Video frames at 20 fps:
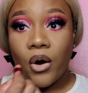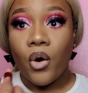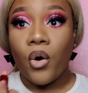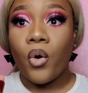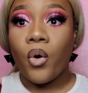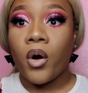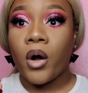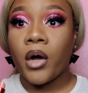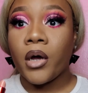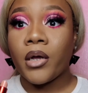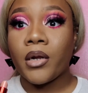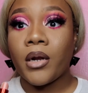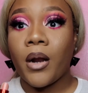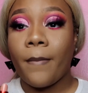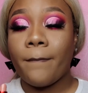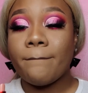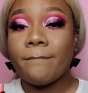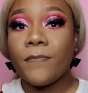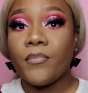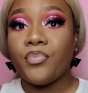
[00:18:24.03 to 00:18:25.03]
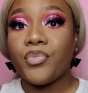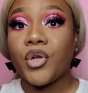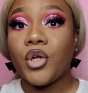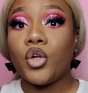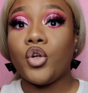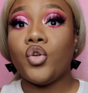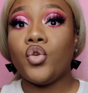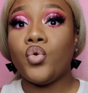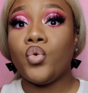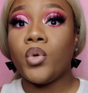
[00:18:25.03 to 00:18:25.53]
on
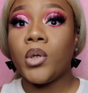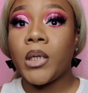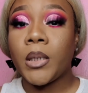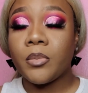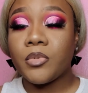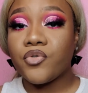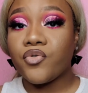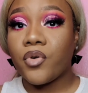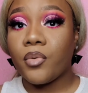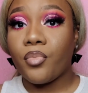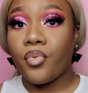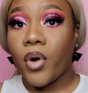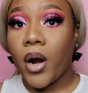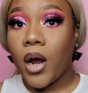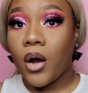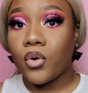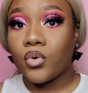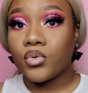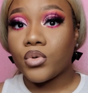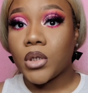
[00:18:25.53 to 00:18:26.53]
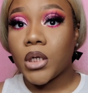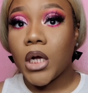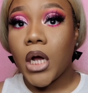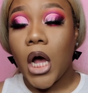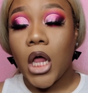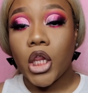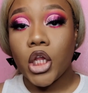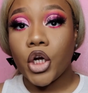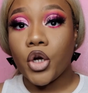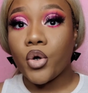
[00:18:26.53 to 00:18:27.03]
nude lips for brown
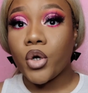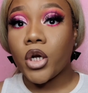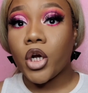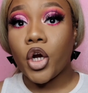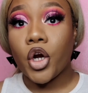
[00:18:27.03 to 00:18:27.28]
color